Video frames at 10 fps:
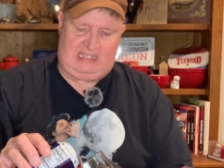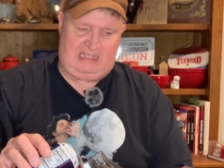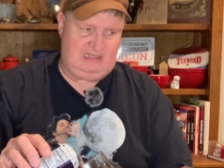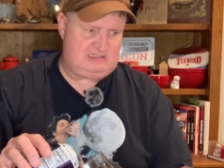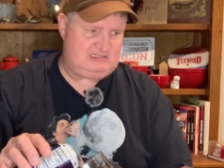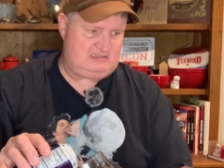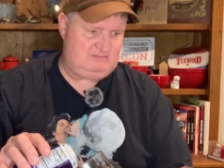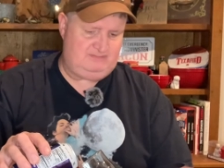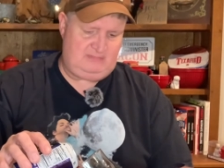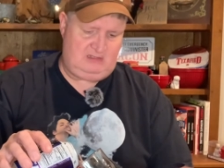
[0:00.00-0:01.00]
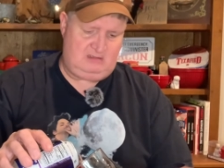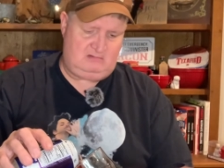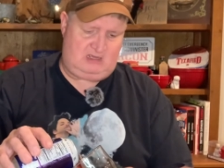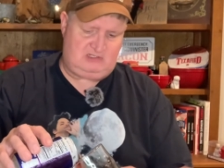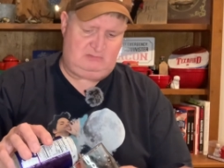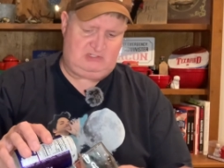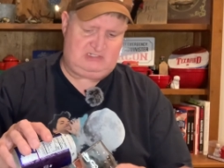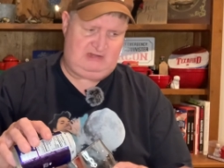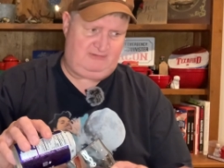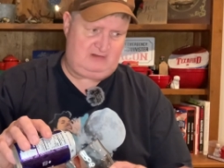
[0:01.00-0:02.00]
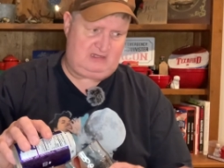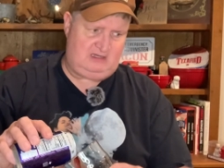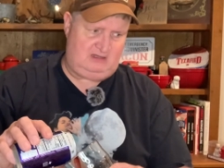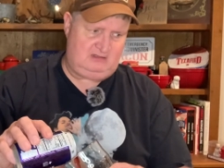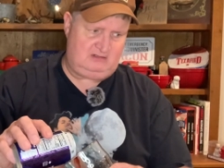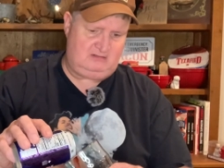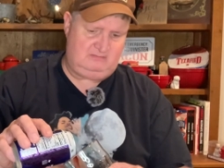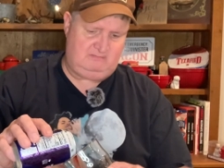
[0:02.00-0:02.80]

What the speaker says: It's, you know, not too much different color.